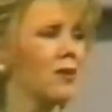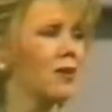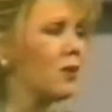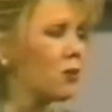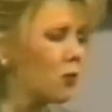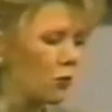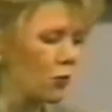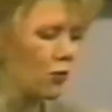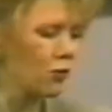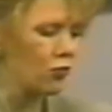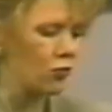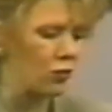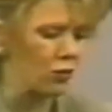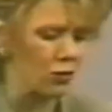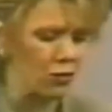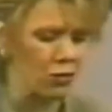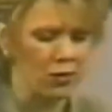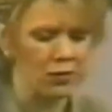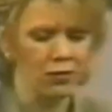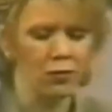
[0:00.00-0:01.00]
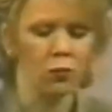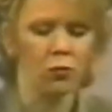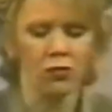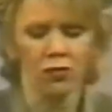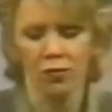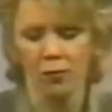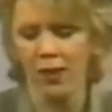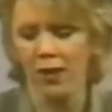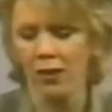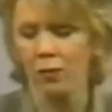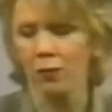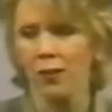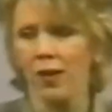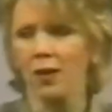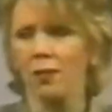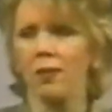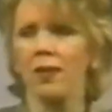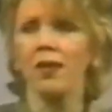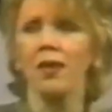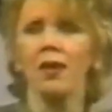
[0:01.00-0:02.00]
Little Christian girl. I said, what's the matter,
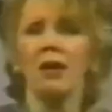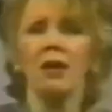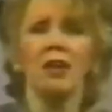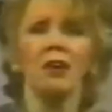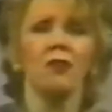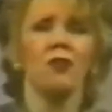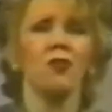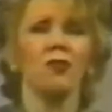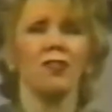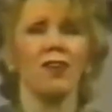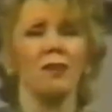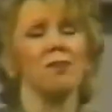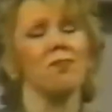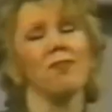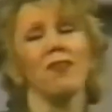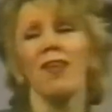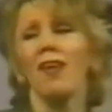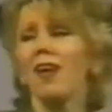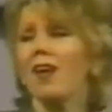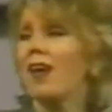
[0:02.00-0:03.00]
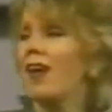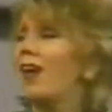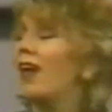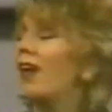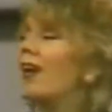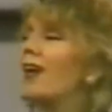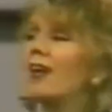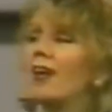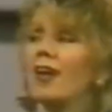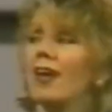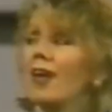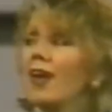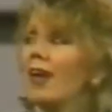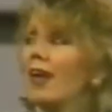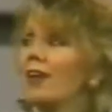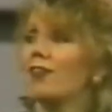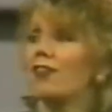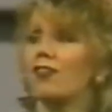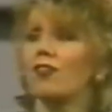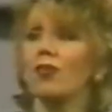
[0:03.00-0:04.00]
baby? She said,
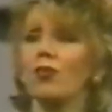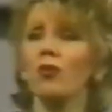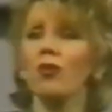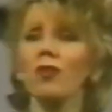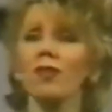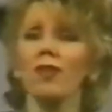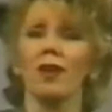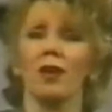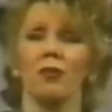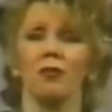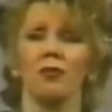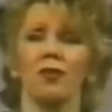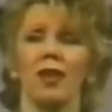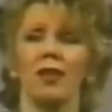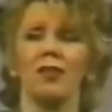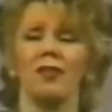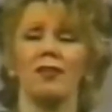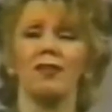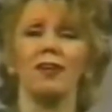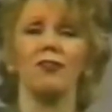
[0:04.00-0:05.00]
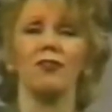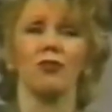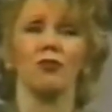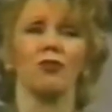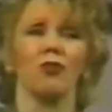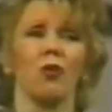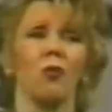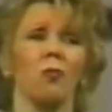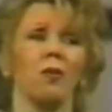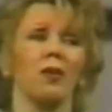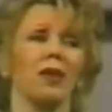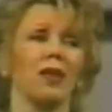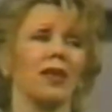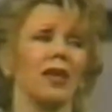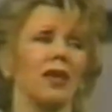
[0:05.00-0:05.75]
at school the other day, the teacher told me to